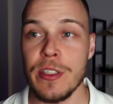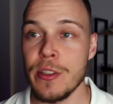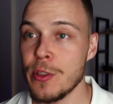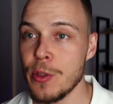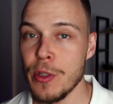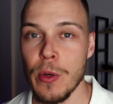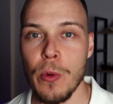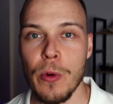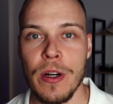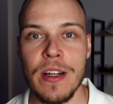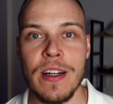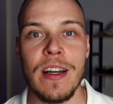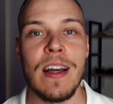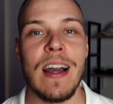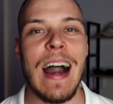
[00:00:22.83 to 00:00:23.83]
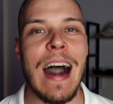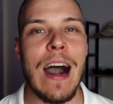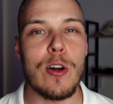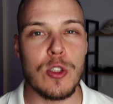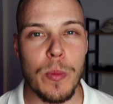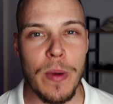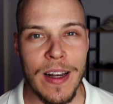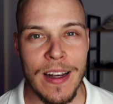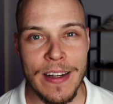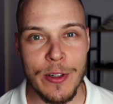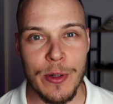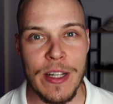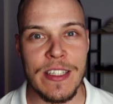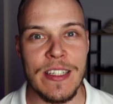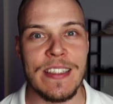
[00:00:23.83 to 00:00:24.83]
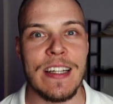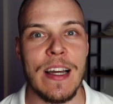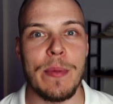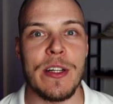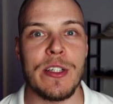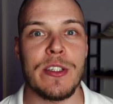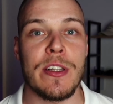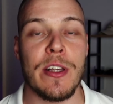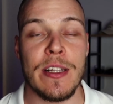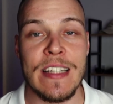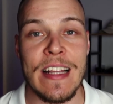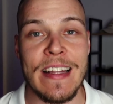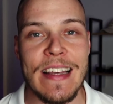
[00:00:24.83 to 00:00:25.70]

You do your work, automatically creating time entries that you can then